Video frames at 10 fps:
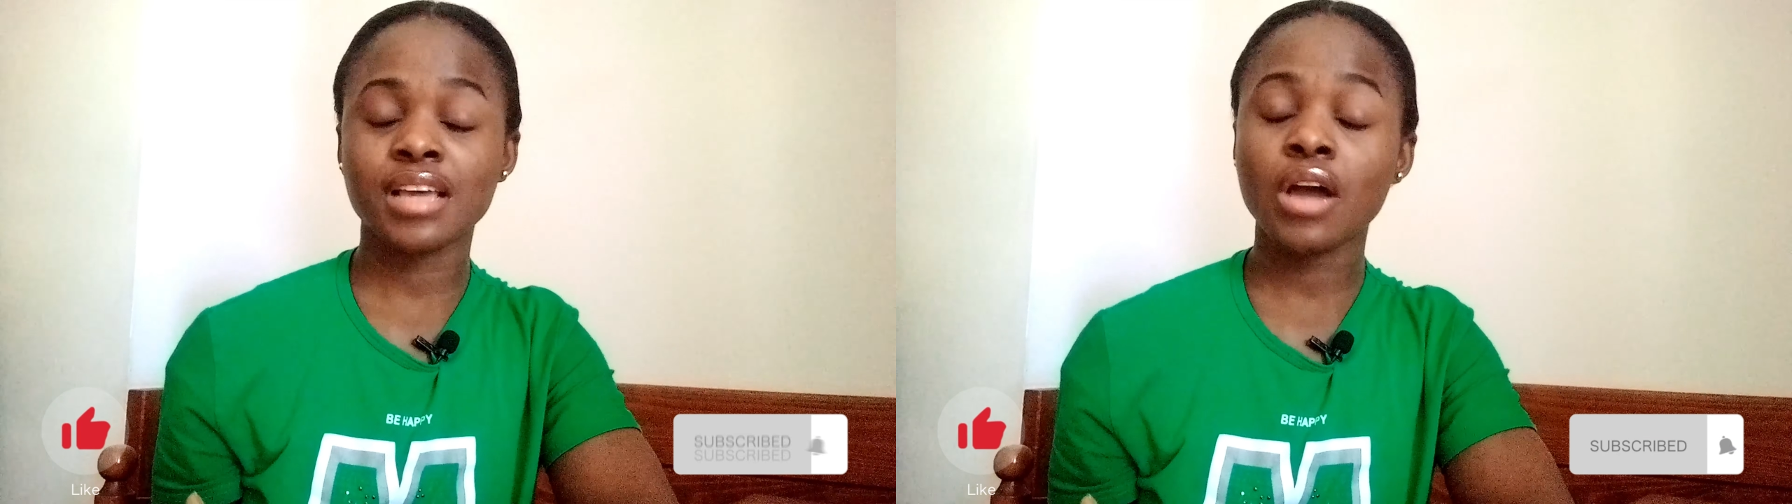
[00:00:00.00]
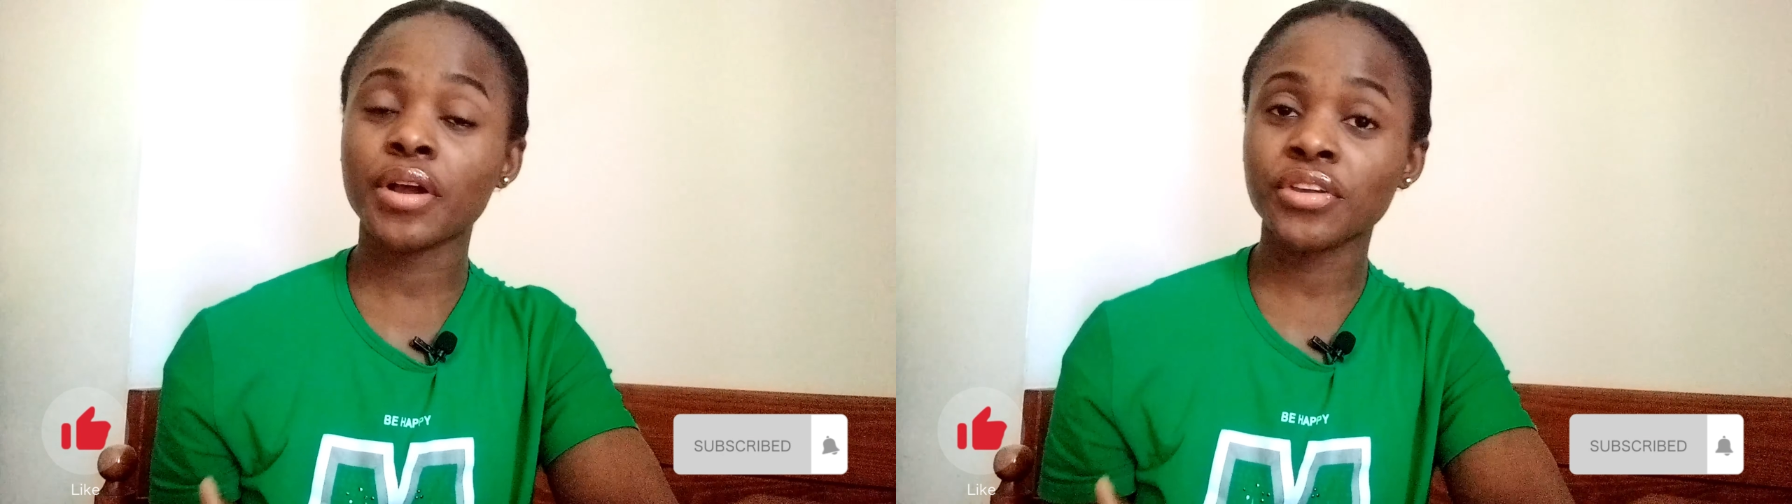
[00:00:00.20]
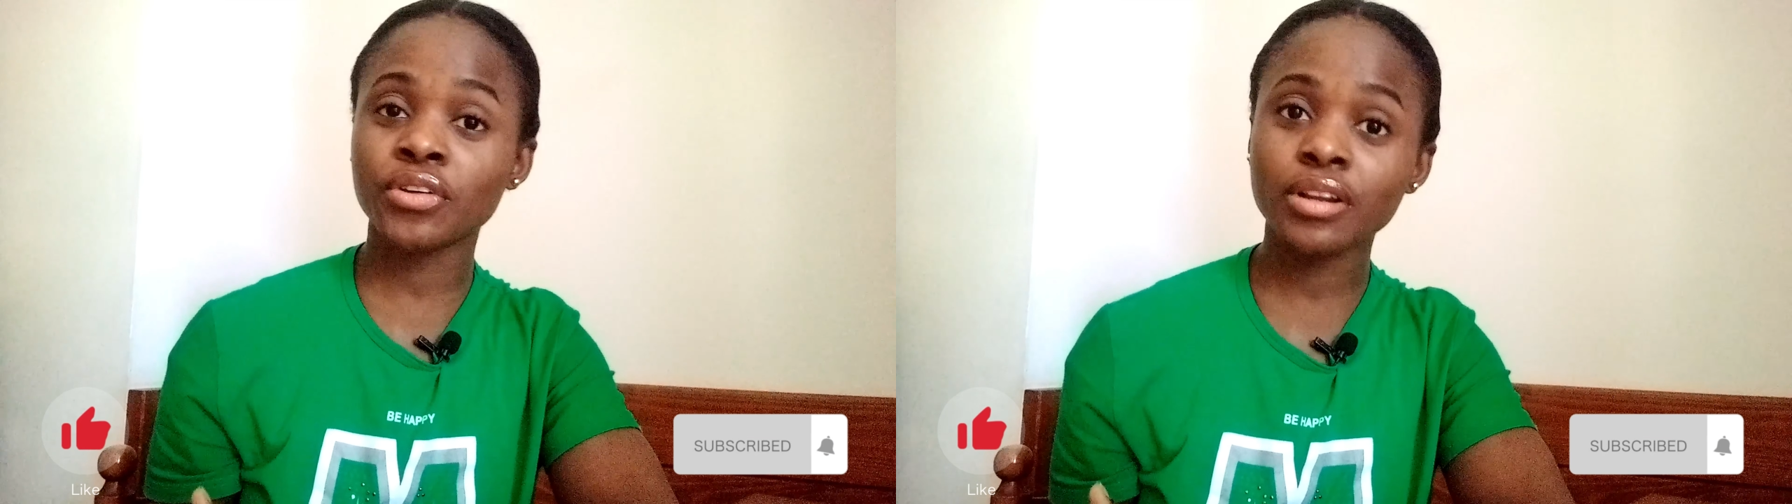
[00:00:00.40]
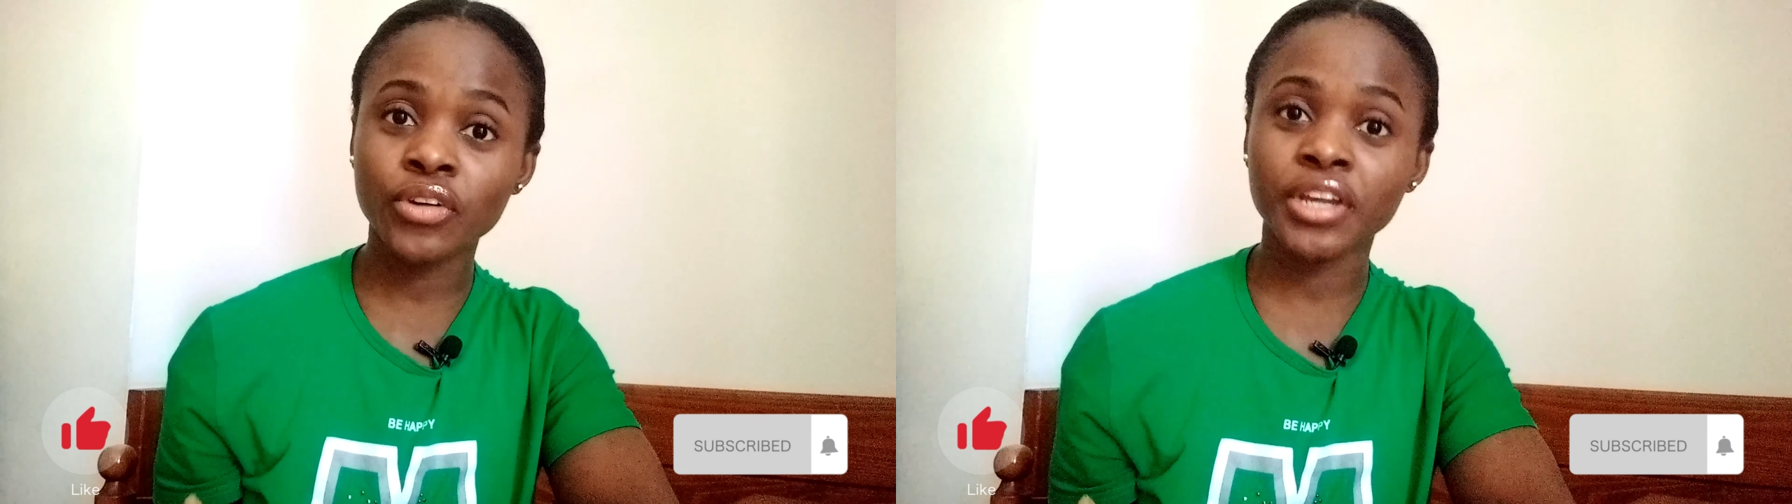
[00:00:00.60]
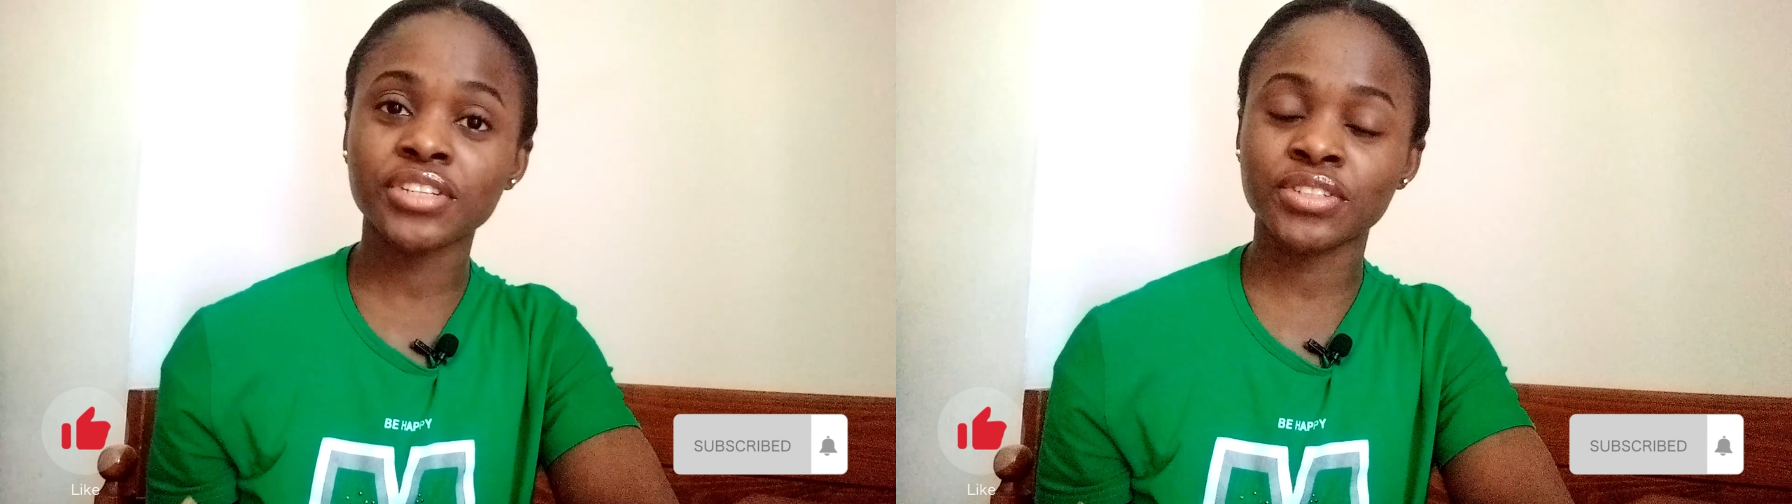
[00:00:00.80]
how are you
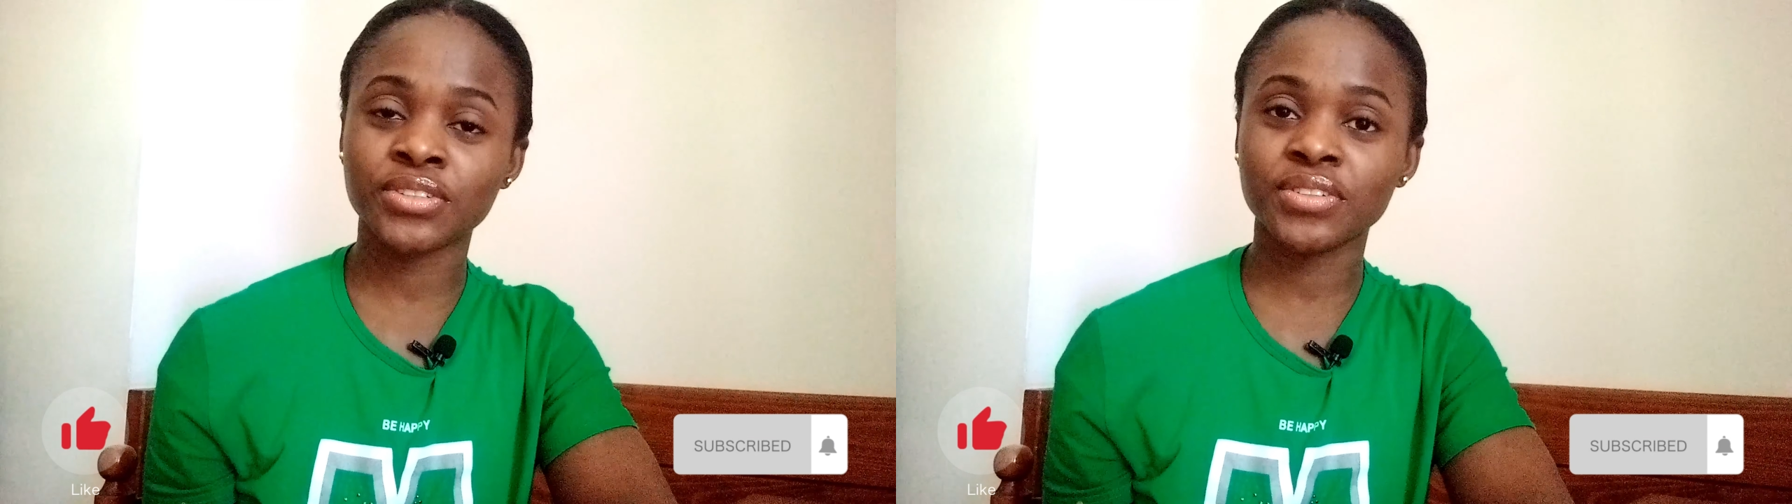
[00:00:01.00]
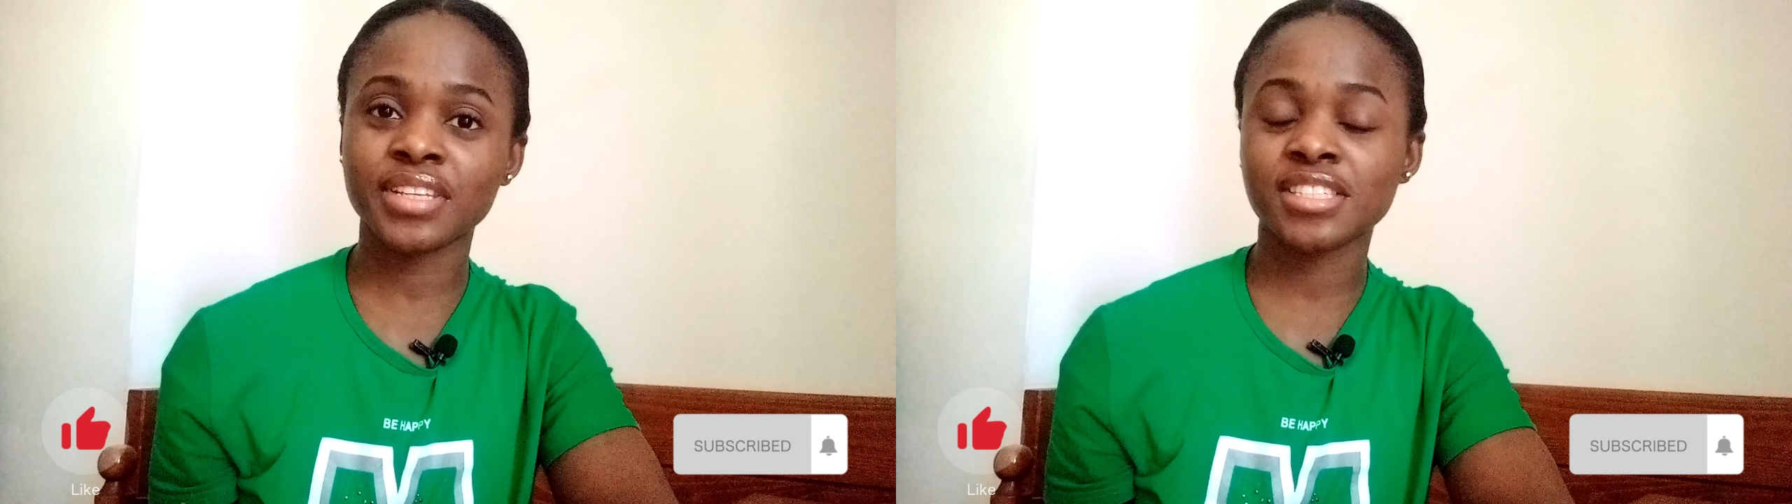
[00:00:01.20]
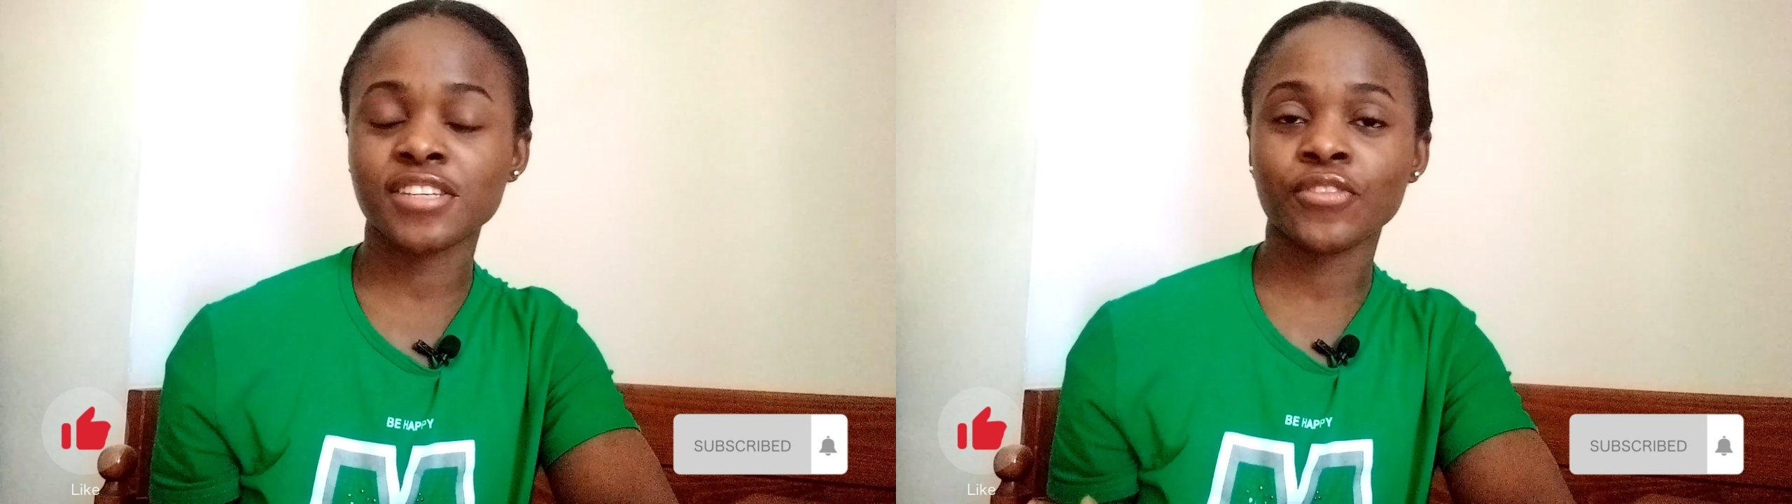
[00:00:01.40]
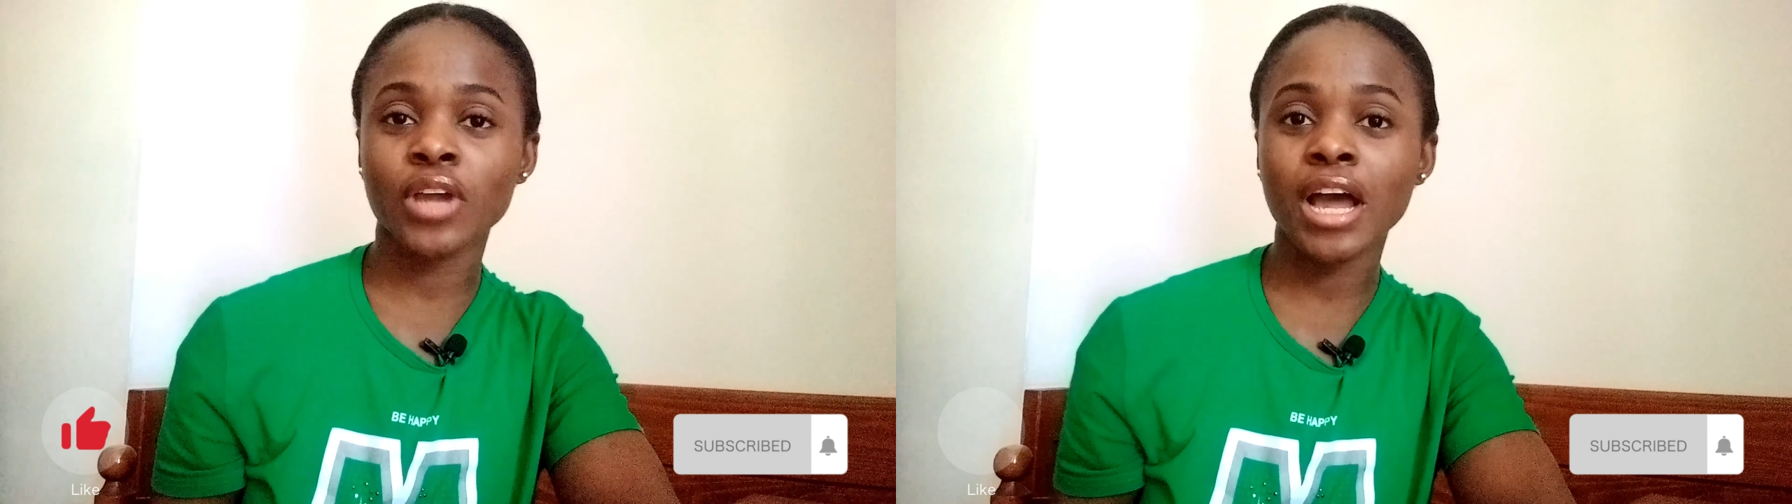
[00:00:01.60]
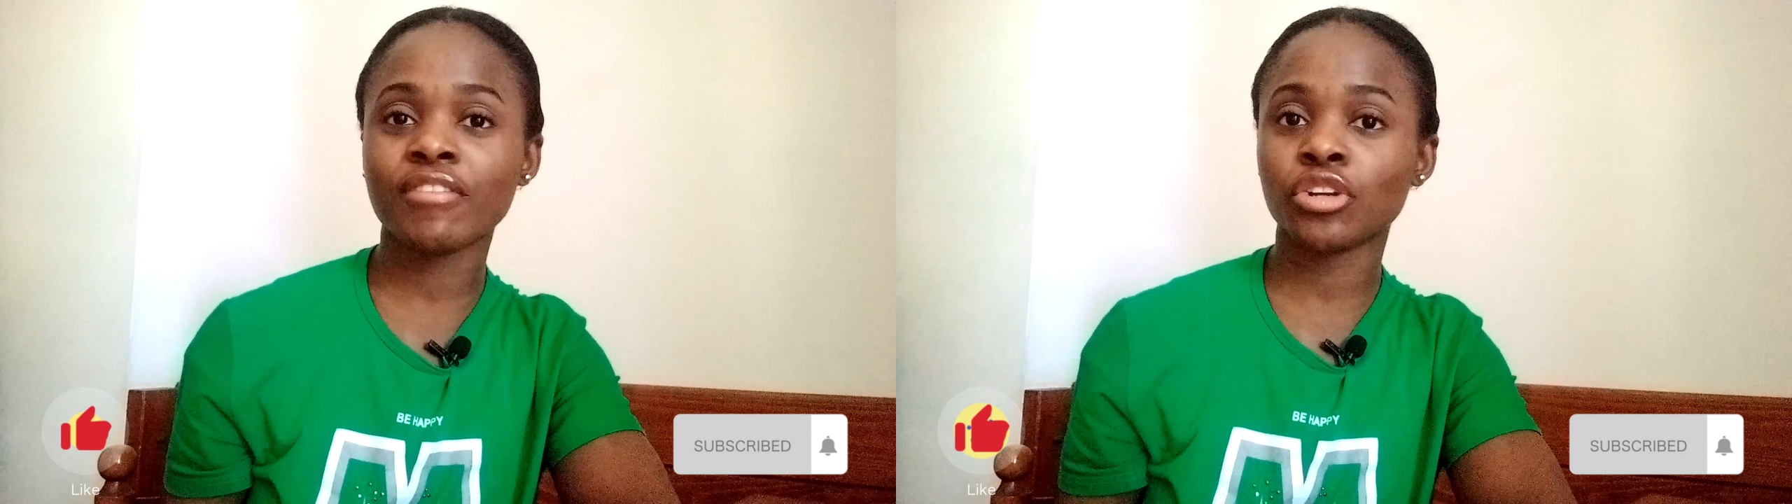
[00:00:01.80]
going to do this if you
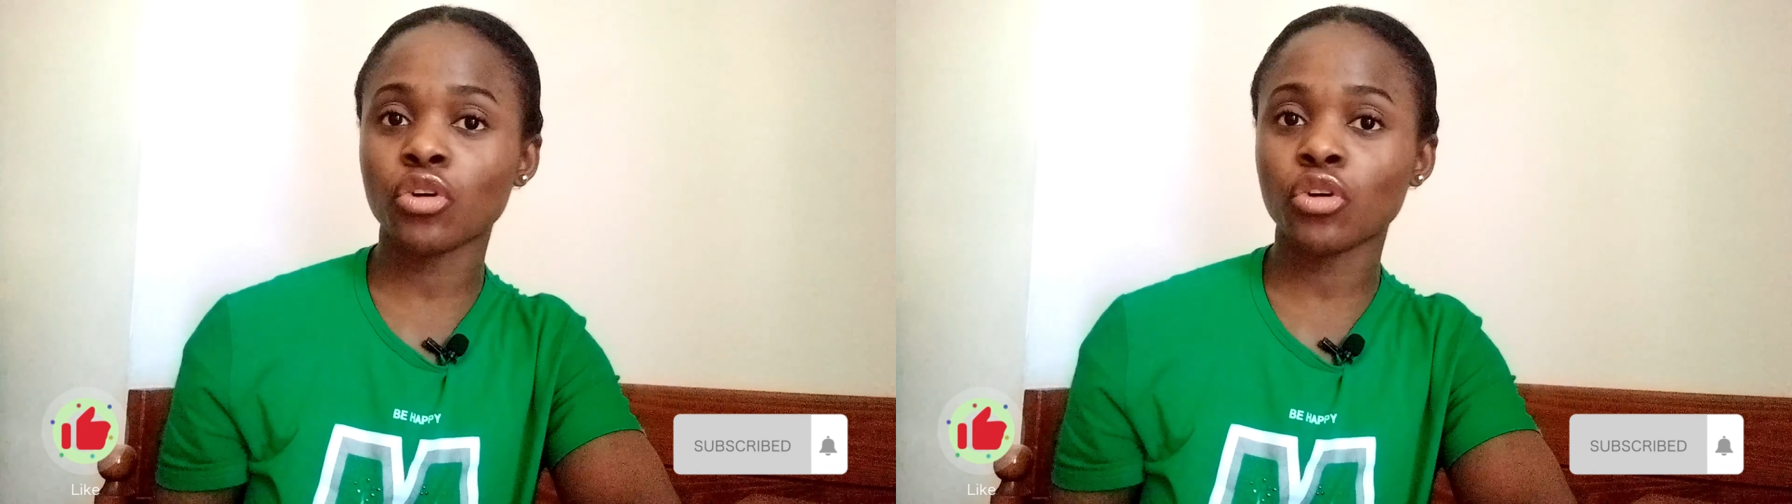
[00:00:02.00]
have an